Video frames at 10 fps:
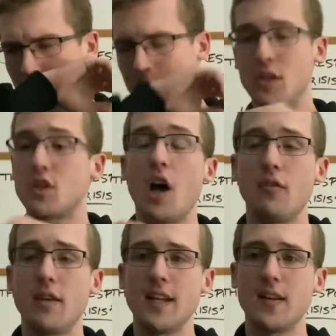there's
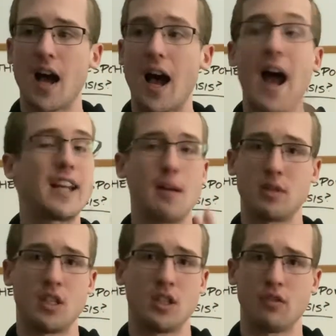already high
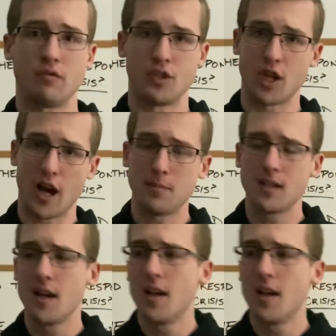competition for jobs.